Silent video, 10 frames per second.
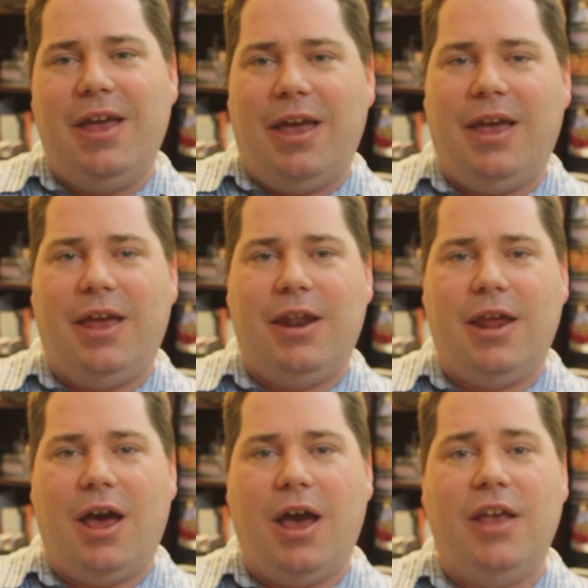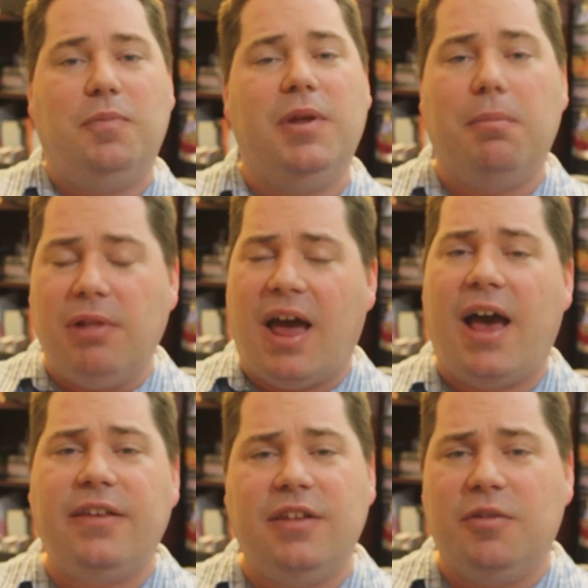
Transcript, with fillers: and uh, it's been a blast.